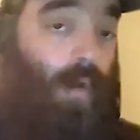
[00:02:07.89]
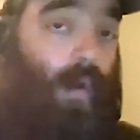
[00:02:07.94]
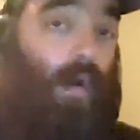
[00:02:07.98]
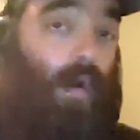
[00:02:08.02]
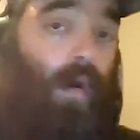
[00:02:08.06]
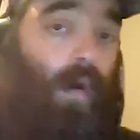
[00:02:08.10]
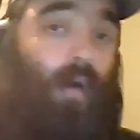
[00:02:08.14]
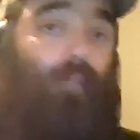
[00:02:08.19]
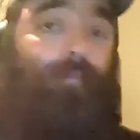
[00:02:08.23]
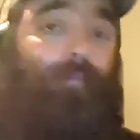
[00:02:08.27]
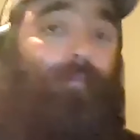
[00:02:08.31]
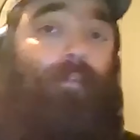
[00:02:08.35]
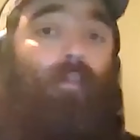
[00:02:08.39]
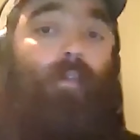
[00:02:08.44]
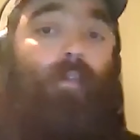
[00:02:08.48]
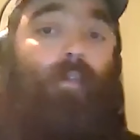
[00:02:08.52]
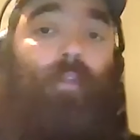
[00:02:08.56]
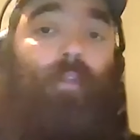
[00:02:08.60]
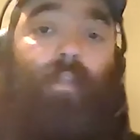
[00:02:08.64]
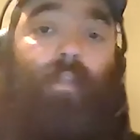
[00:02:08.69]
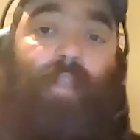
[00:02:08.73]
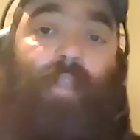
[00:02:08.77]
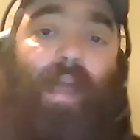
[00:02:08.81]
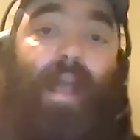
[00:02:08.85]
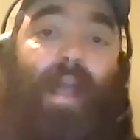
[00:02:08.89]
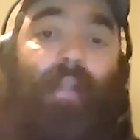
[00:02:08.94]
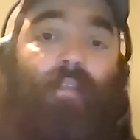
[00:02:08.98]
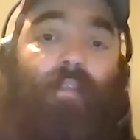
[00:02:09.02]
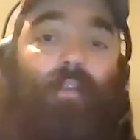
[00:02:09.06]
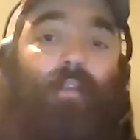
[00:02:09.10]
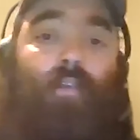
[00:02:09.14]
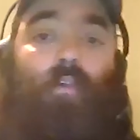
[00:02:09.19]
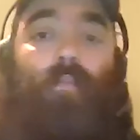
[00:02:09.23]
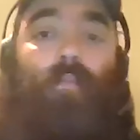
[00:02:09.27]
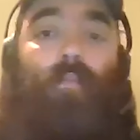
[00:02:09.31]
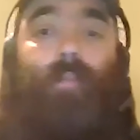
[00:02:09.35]
offer that
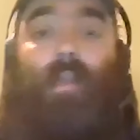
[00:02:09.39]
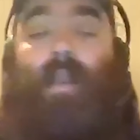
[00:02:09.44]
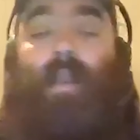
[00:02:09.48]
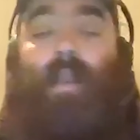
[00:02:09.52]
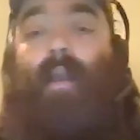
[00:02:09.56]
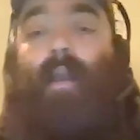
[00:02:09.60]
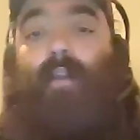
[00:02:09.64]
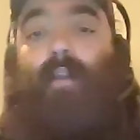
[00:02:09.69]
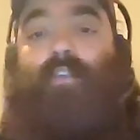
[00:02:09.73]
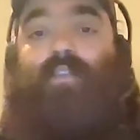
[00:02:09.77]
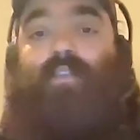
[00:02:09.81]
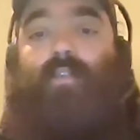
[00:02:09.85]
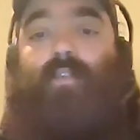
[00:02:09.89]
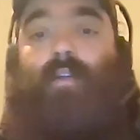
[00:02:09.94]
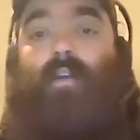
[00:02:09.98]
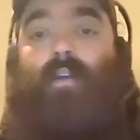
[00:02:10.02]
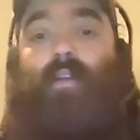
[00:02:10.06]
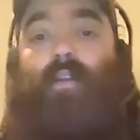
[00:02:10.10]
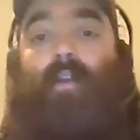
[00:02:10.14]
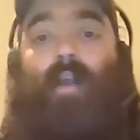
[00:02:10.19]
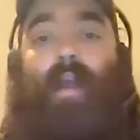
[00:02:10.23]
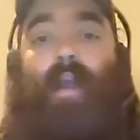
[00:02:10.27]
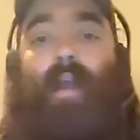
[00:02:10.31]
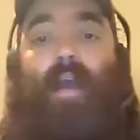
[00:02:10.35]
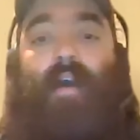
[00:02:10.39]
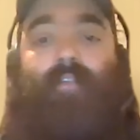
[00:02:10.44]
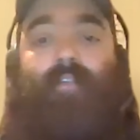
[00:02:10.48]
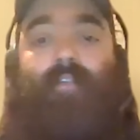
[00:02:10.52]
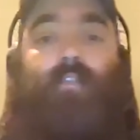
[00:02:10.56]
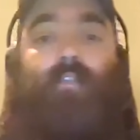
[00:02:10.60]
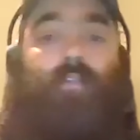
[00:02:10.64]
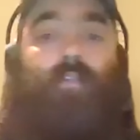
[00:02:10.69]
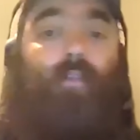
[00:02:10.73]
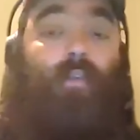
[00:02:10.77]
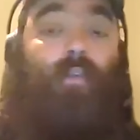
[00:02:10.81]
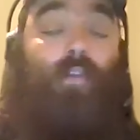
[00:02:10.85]
little bit extra
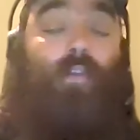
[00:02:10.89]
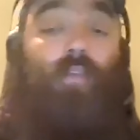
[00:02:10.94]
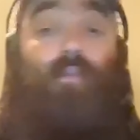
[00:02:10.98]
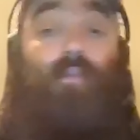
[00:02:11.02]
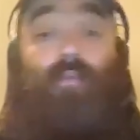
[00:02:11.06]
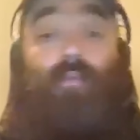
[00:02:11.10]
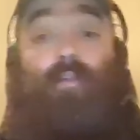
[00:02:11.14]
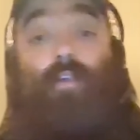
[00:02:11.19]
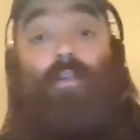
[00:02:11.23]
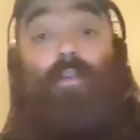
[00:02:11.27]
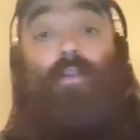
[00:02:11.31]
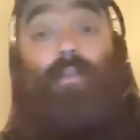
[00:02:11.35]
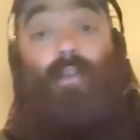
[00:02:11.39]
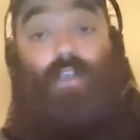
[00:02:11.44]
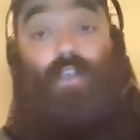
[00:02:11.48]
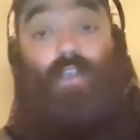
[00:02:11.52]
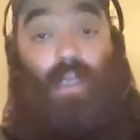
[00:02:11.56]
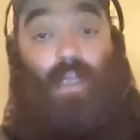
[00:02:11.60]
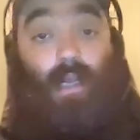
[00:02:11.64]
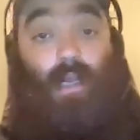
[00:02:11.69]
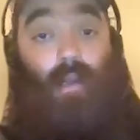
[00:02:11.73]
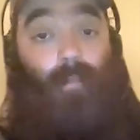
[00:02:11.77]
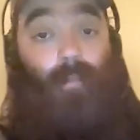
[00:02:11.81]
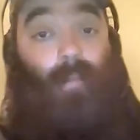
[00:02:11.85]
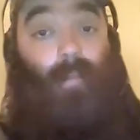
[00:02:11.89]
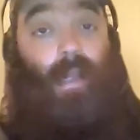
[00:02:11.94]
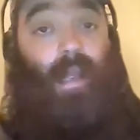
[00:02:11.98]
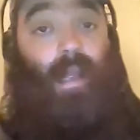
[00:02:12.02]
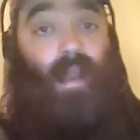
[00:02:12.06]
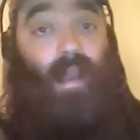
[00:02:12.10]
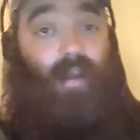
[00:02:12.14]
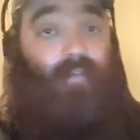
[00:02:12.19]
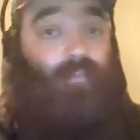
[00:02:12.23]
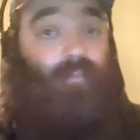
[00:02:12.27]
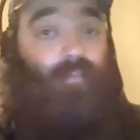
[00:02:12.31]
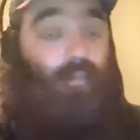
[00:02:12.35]
after you do the job,
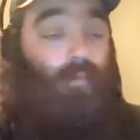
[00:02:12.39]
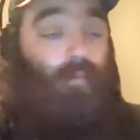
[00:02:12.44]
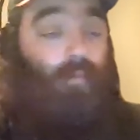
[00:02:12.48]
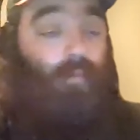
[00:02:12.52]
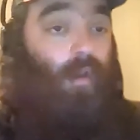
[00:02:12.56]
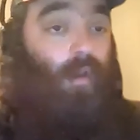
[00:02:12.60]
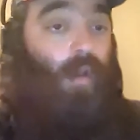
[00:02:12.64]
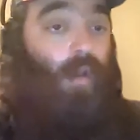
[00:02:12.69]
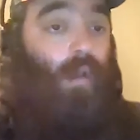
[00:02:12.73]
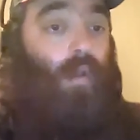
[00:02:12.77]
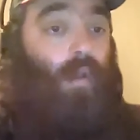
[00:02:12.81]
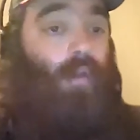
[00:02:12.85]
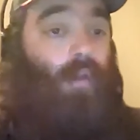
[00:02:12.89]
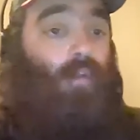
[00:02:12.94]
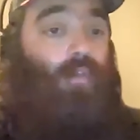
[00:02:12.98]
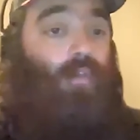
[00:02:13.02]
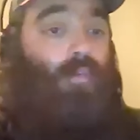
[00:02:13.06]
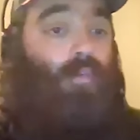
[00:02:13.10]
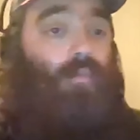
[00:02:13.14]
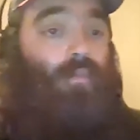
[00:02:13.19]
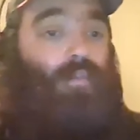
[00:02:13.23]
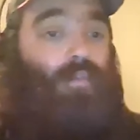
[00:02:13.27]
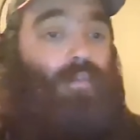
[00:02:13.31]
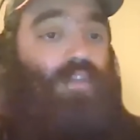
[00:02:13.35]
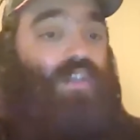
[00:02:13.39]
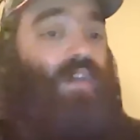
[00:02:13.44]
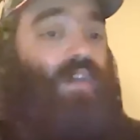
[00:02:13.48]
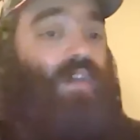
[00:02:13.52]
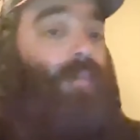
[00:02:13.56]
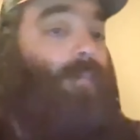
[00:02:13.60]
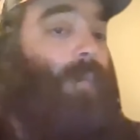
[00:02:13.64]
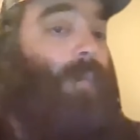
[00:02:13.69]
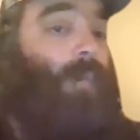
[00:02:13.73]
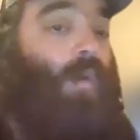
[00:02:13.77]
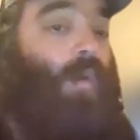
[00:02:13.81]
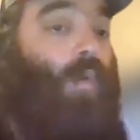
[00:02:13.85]
after you
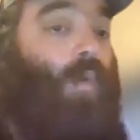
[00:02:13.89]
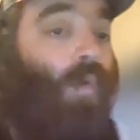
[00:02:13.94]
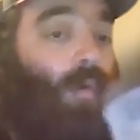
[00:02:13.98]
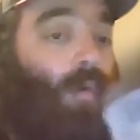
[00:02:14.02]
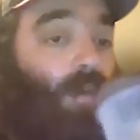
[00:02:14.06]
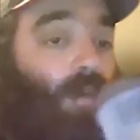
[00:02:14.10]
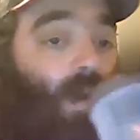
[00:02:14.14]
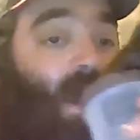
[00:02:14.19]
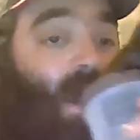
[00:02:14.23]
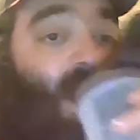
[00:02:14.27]
ship the order